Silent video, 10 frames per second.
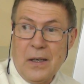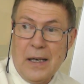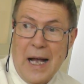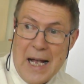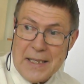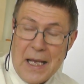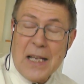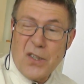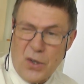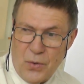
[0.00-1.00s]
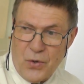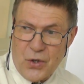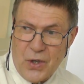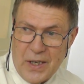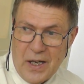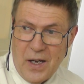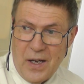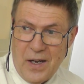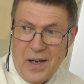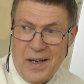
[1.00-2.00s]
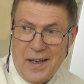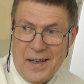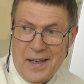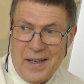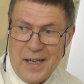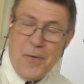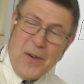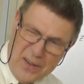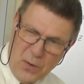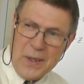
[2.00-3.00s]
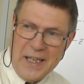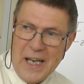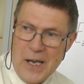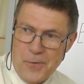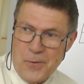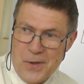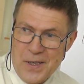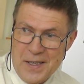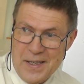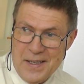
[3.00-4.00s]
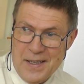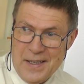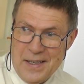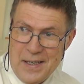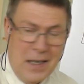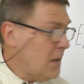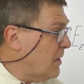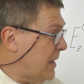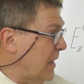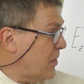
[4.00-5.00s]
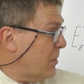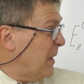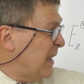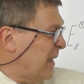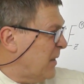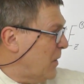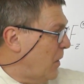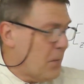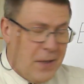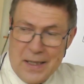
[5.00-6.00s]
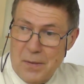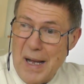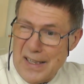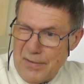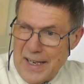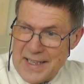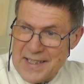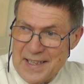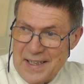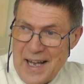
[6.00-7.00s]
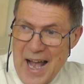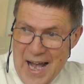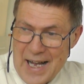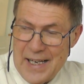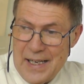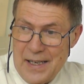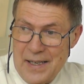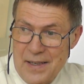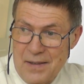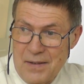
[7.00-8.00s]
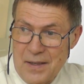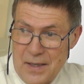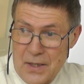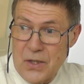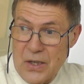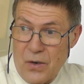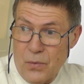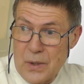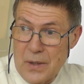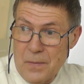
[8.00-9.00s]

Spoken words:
has a solution if and only if the determinant of that matrix A is zeroed.